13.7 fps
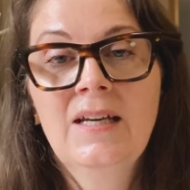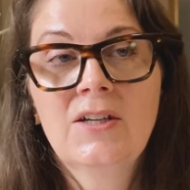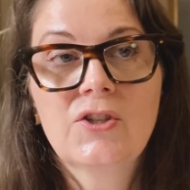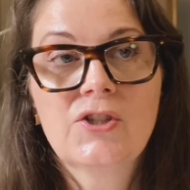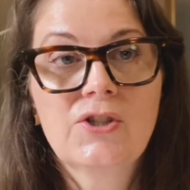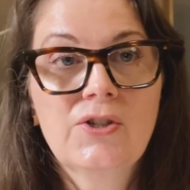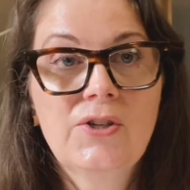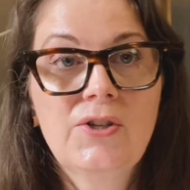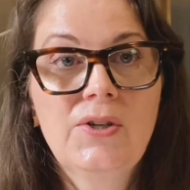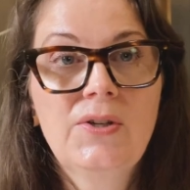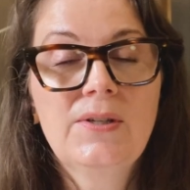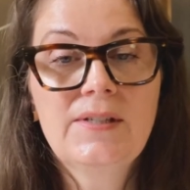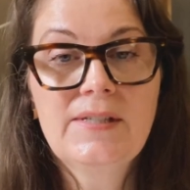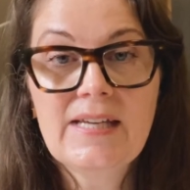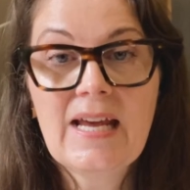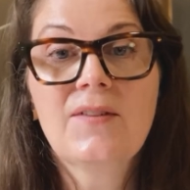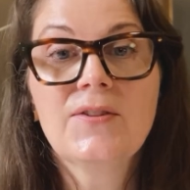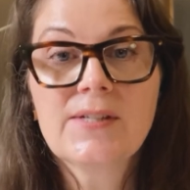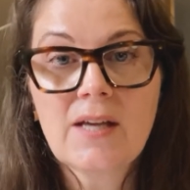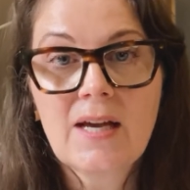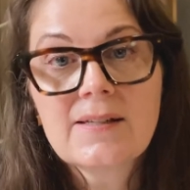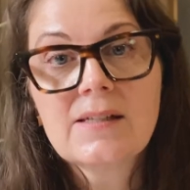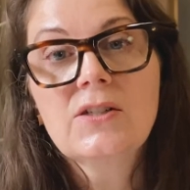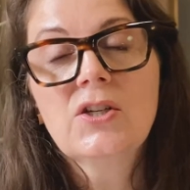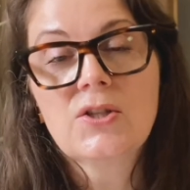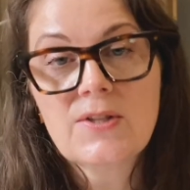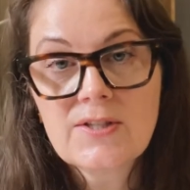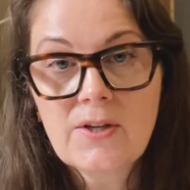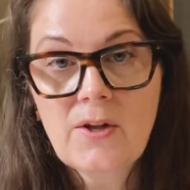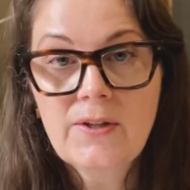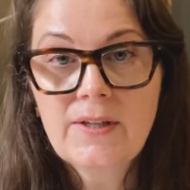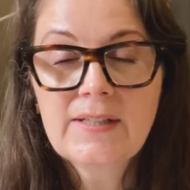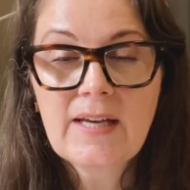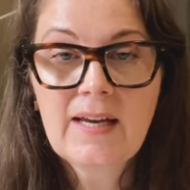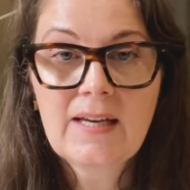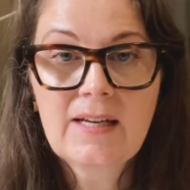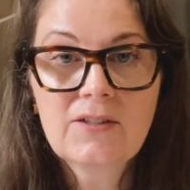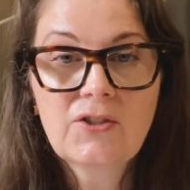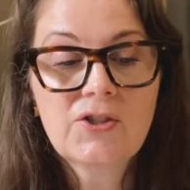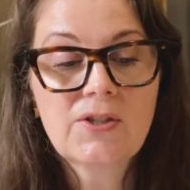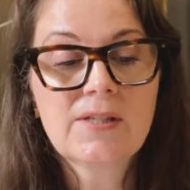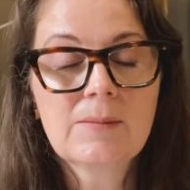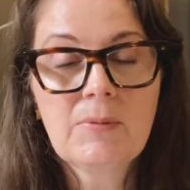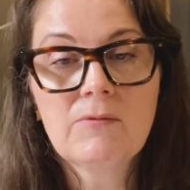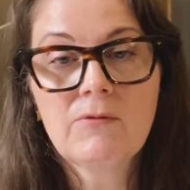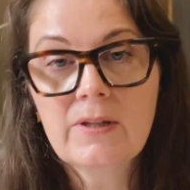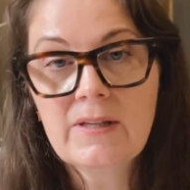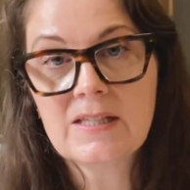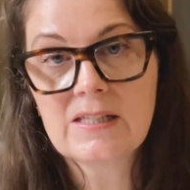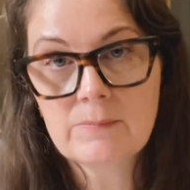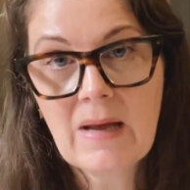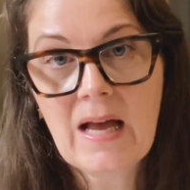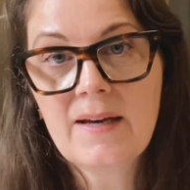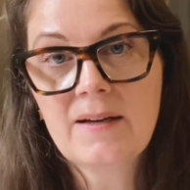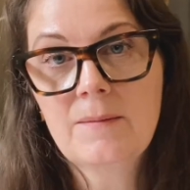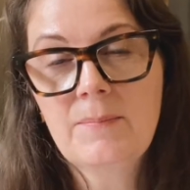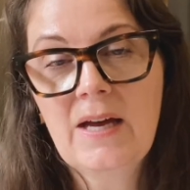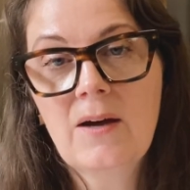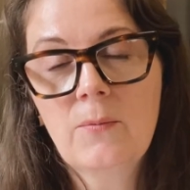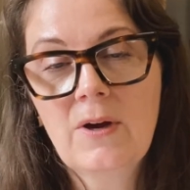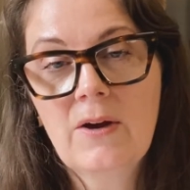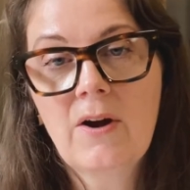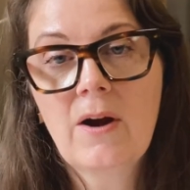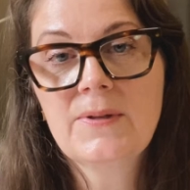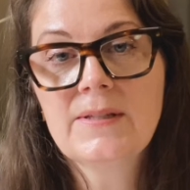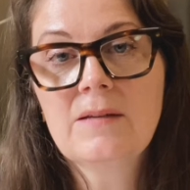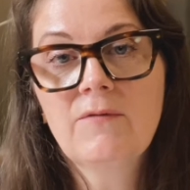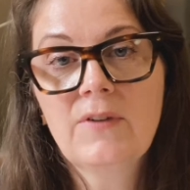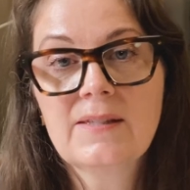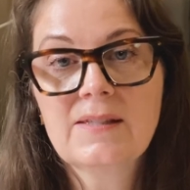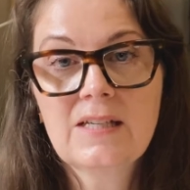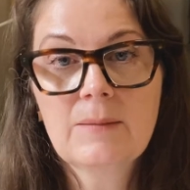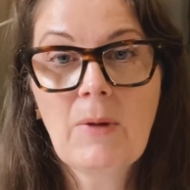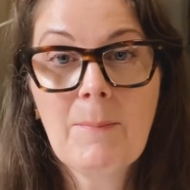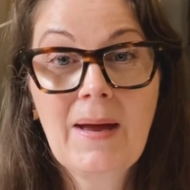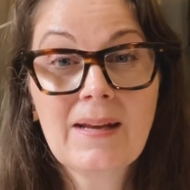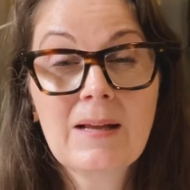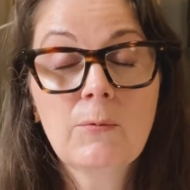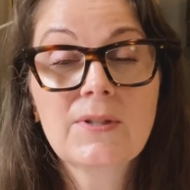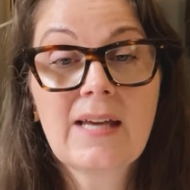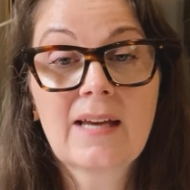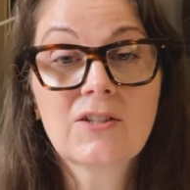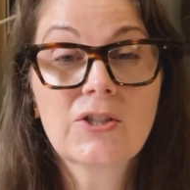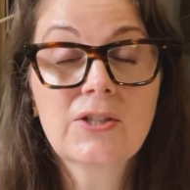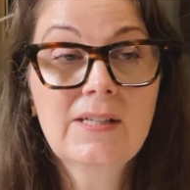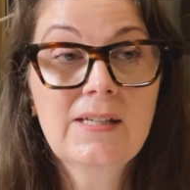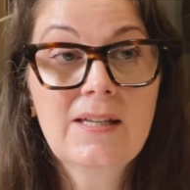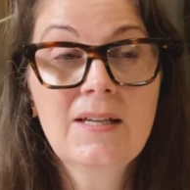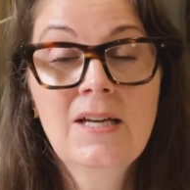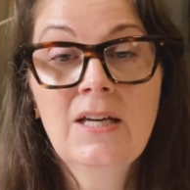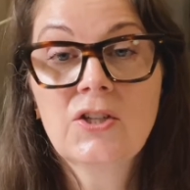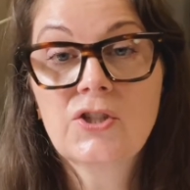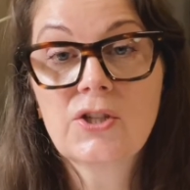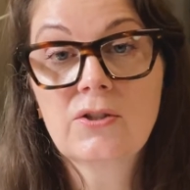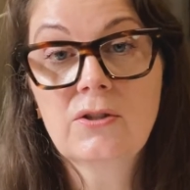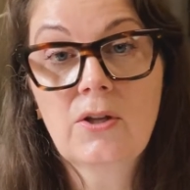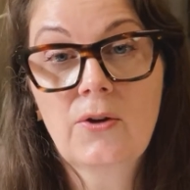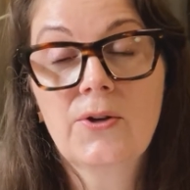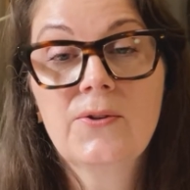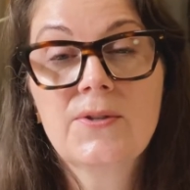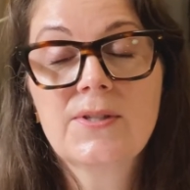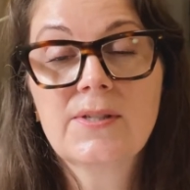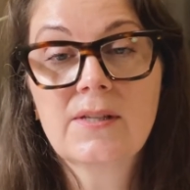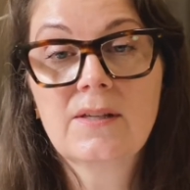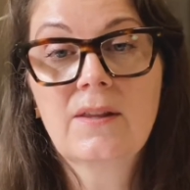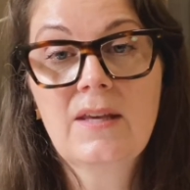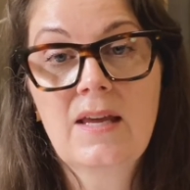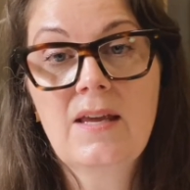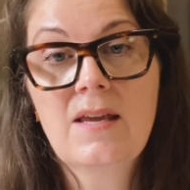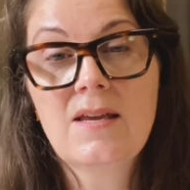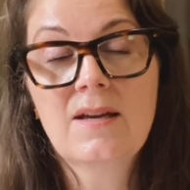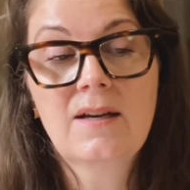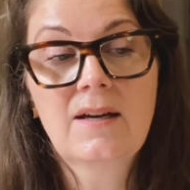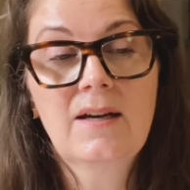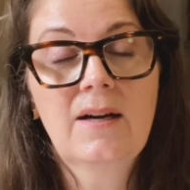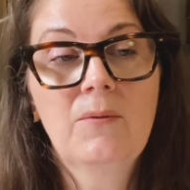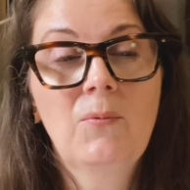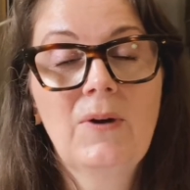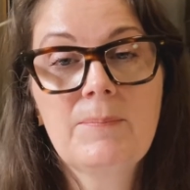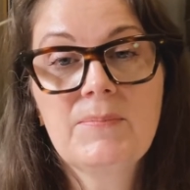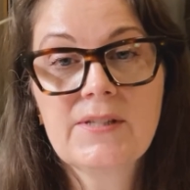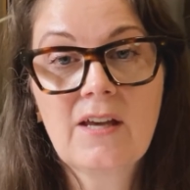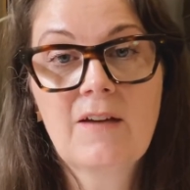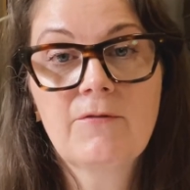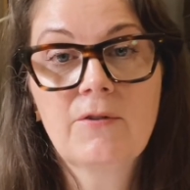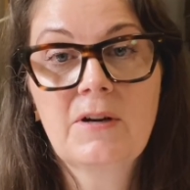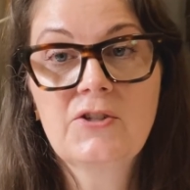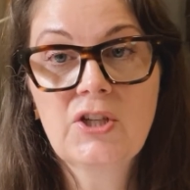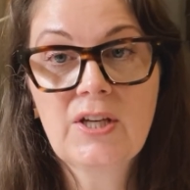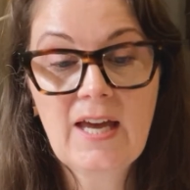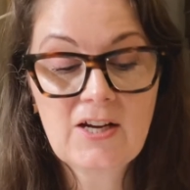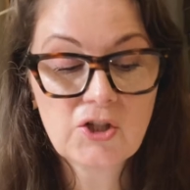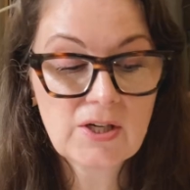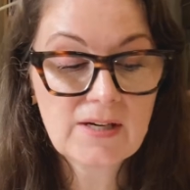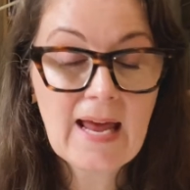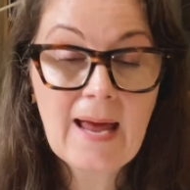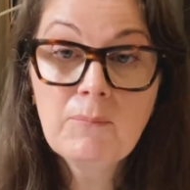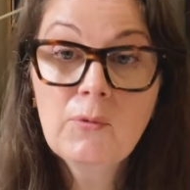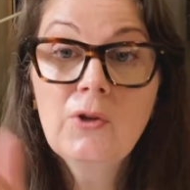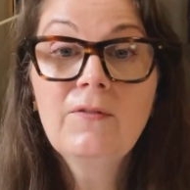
to downsize and consolidate and just be really smart about where I was investing my money was actually to close the website for education and move